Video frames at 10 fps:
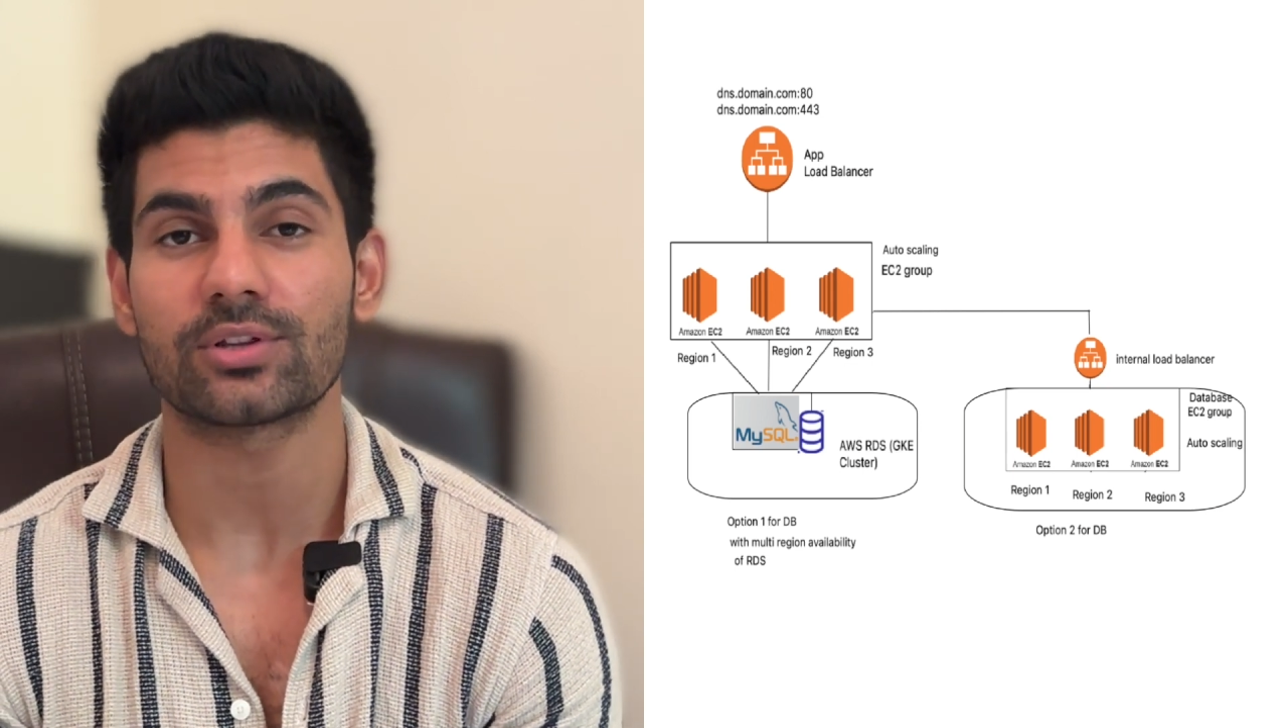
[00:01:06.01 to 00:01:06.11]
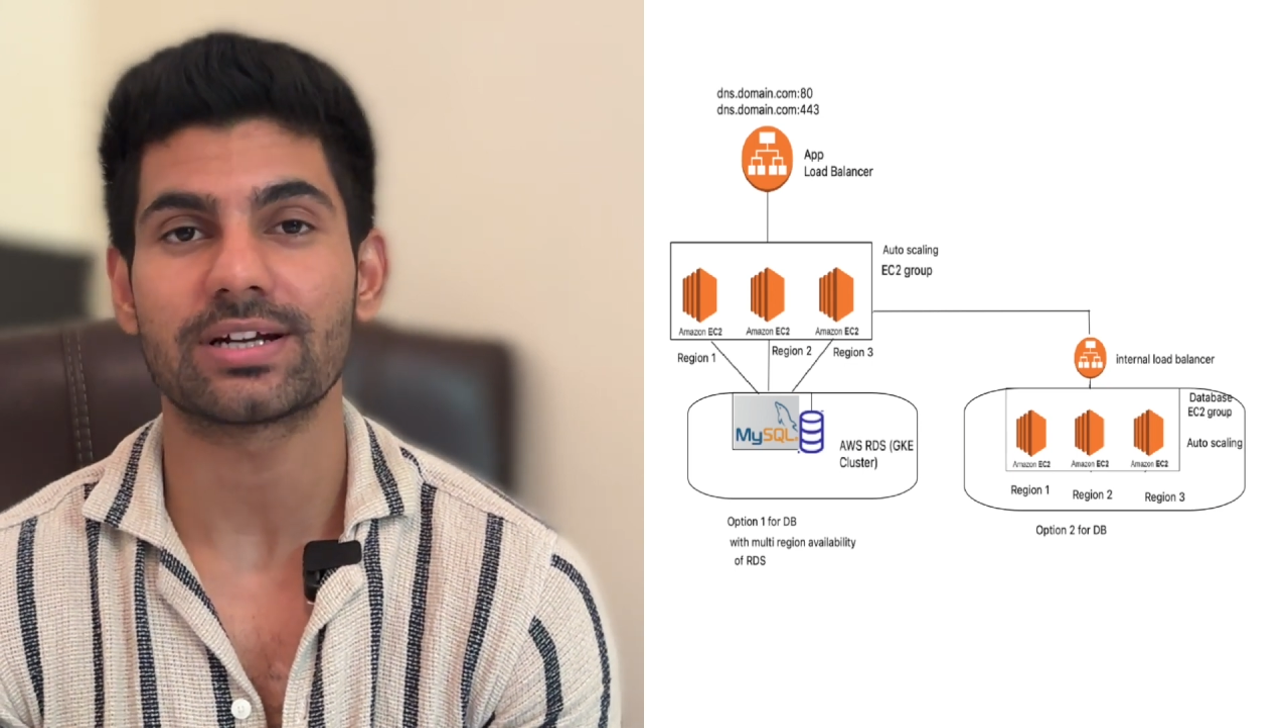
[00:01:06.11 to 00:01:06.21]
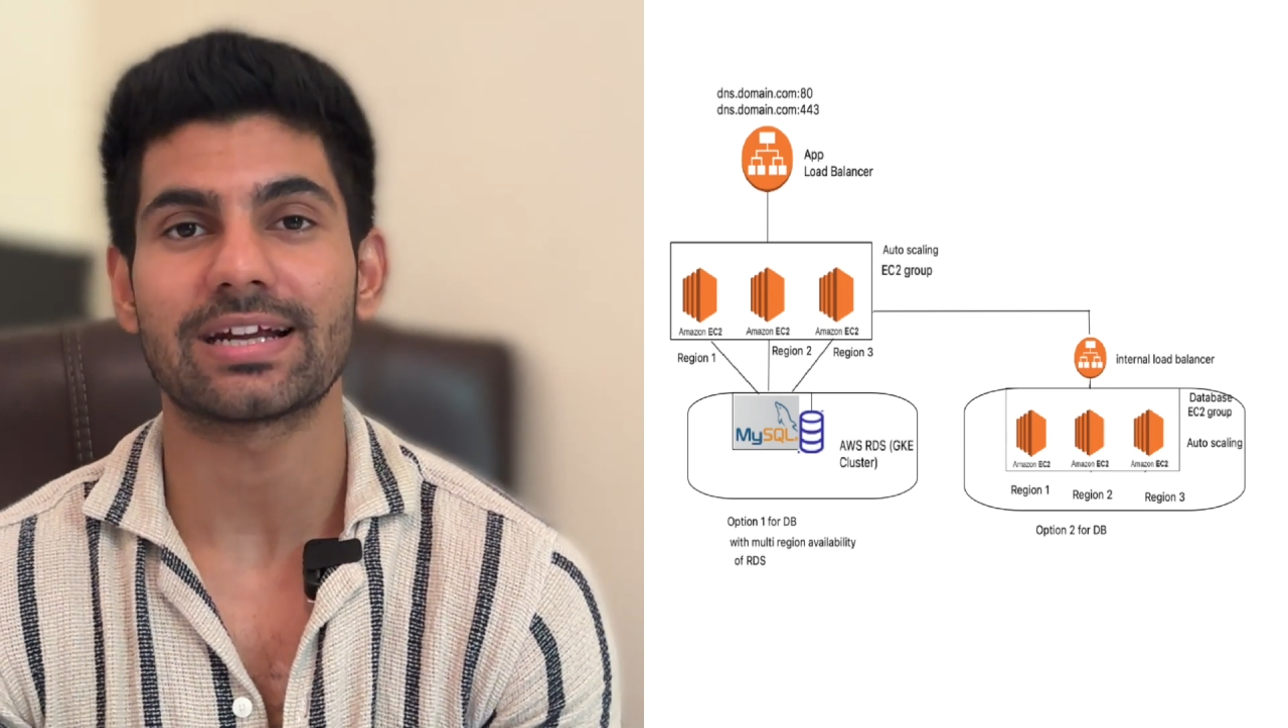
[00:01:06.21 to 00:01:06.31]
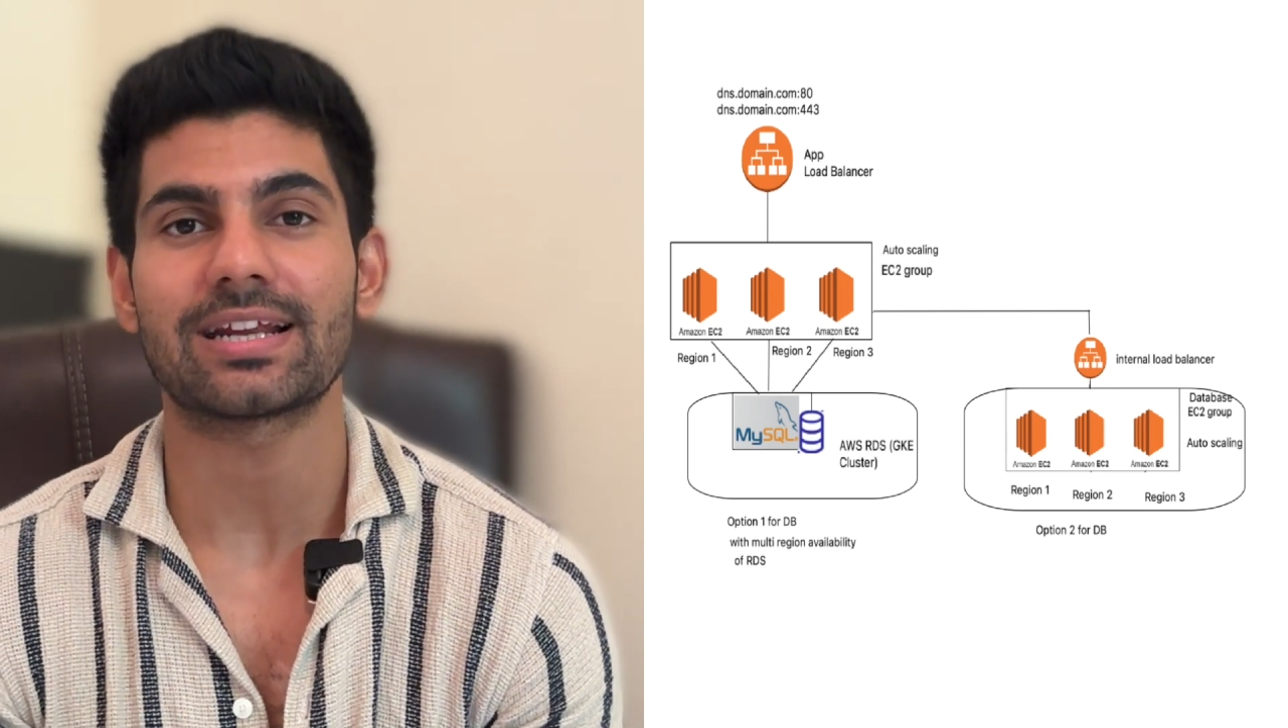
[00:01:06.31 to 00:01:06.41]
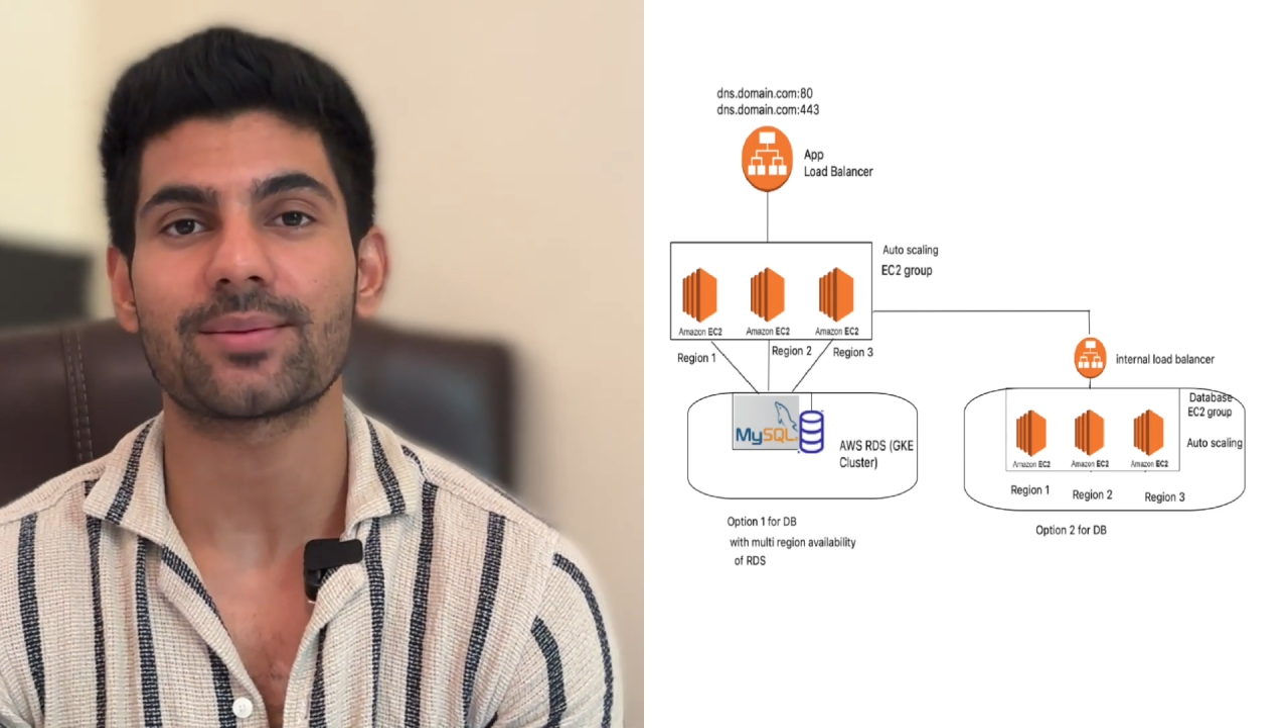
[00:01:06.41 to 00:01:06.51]
the
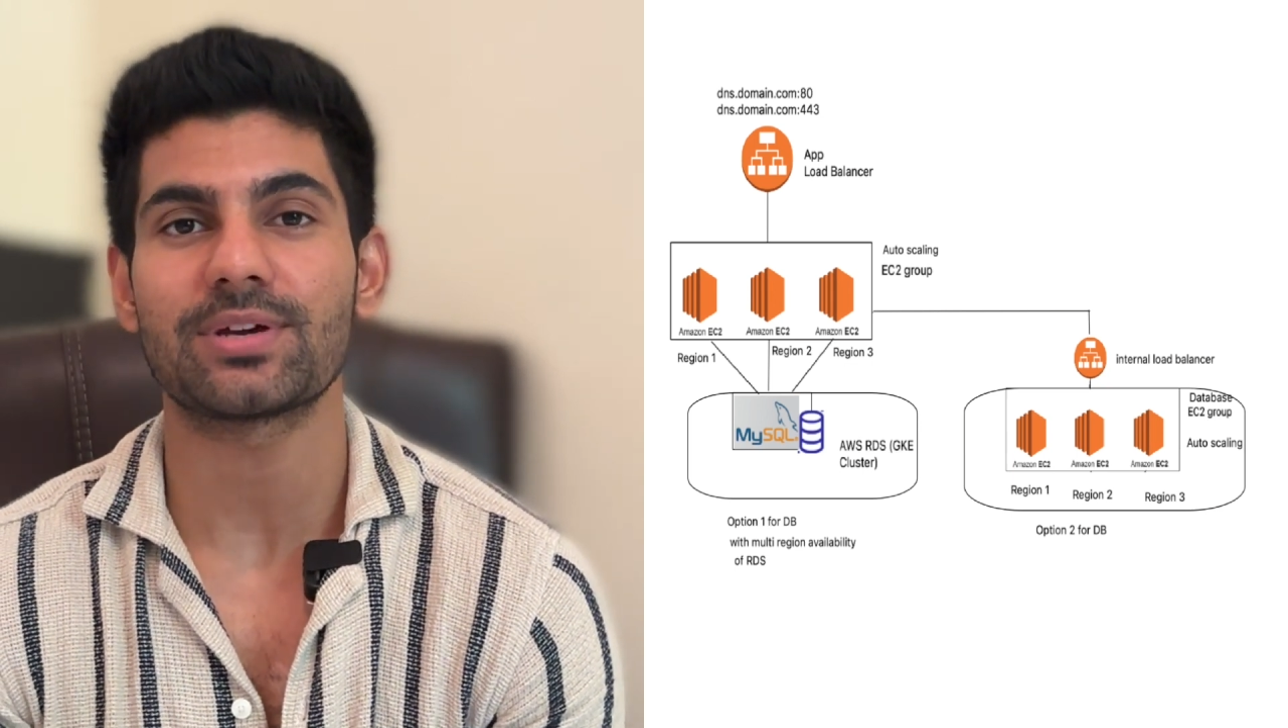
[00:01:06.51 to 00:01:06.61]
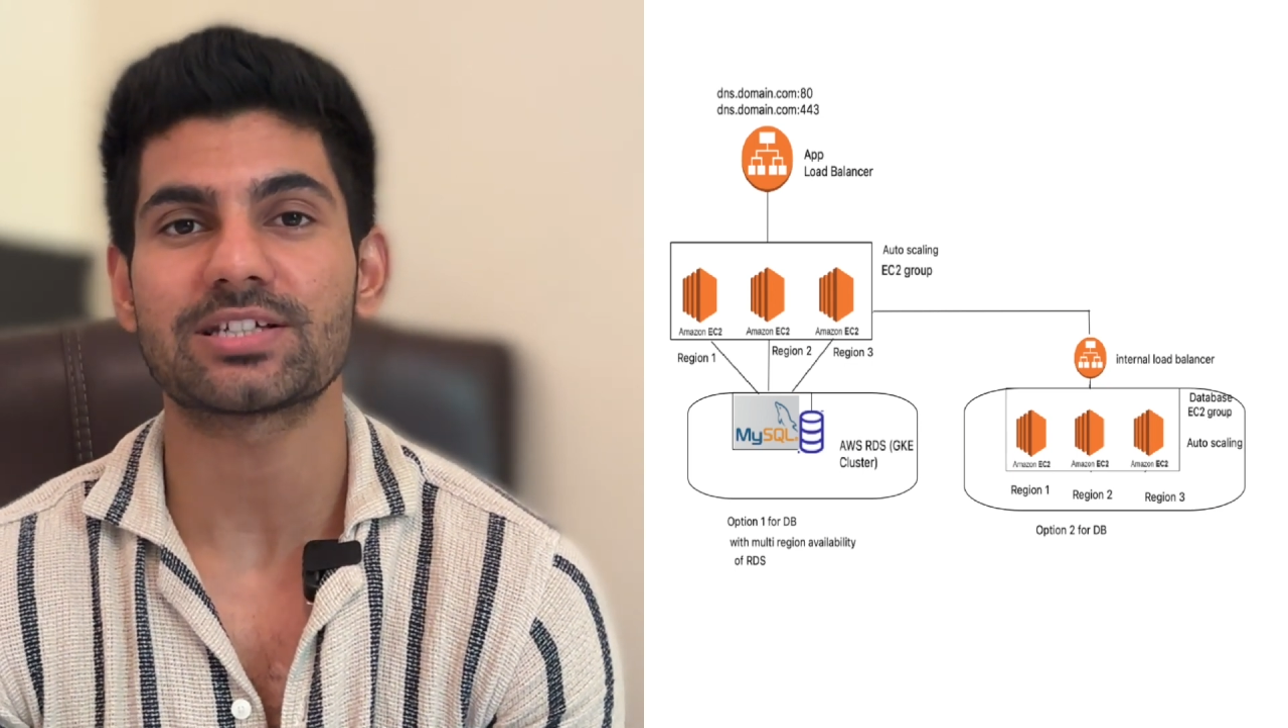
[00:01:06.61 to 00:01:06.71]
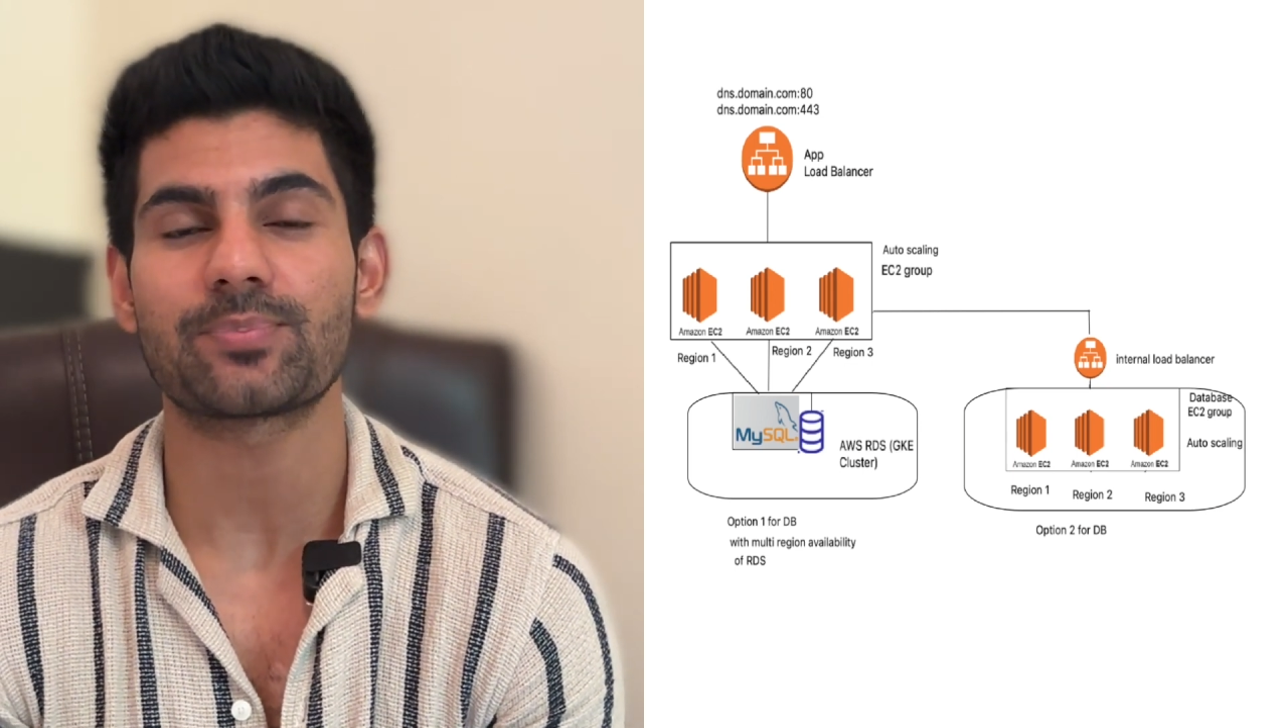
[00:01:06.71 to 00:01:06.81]
database